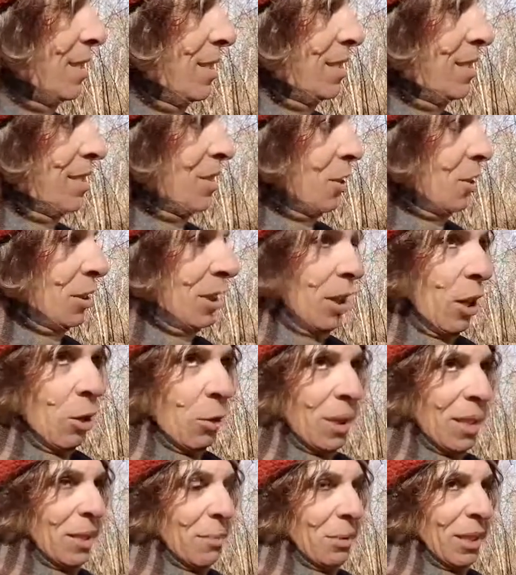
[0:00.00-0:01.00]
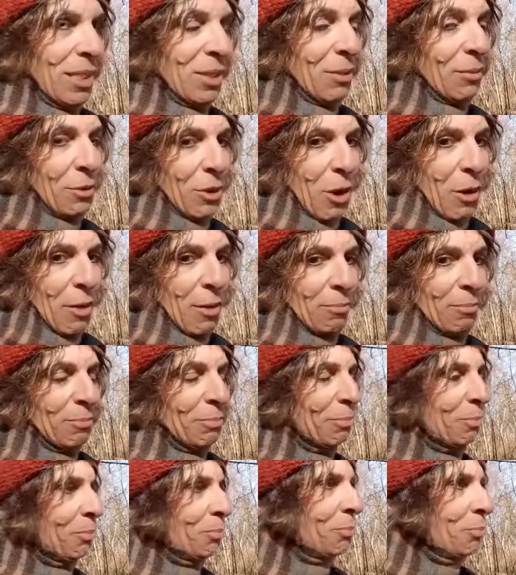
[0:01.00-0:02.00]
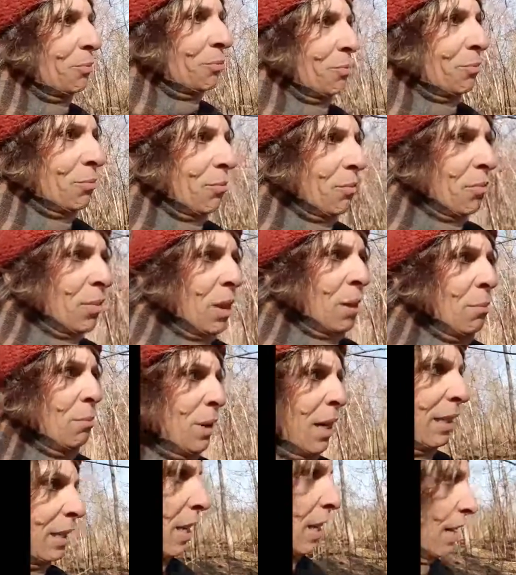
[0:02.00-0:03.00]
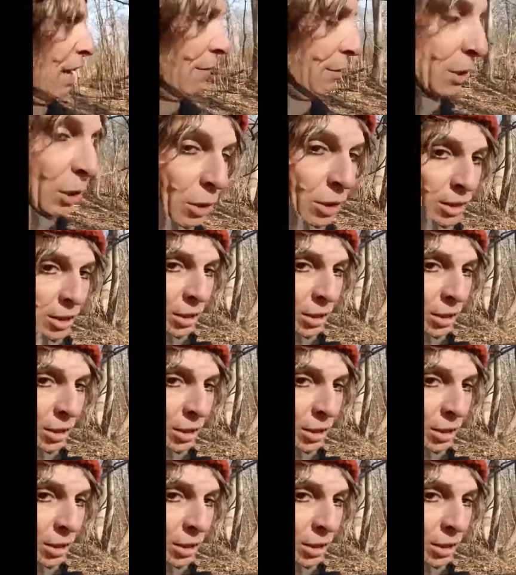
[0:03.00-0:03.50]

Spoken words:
Certainly always a place of growth. But if you notice, there's